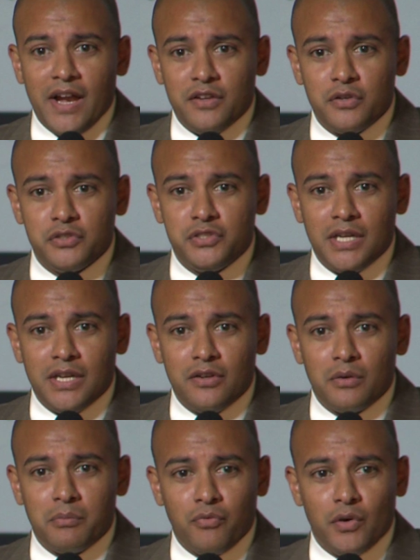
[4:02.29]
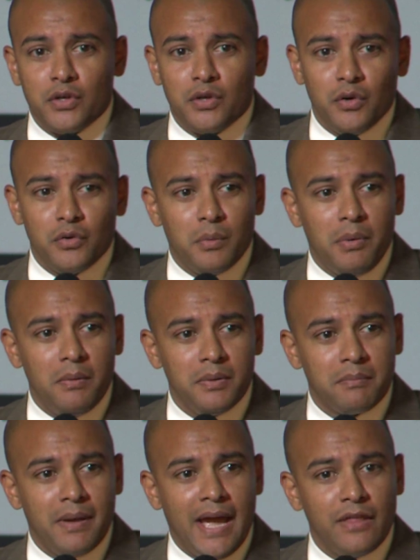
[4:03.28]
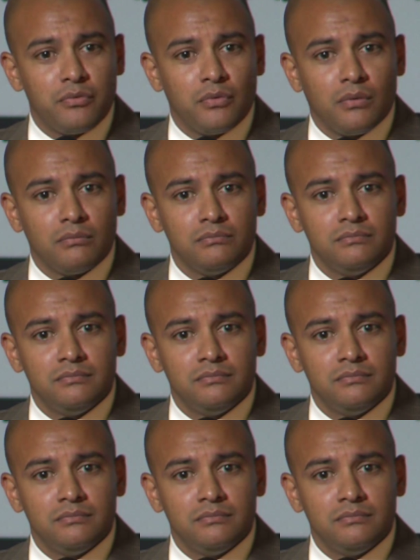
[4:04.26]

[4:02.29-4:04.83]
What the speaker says: your gender before you go to a public bathroom.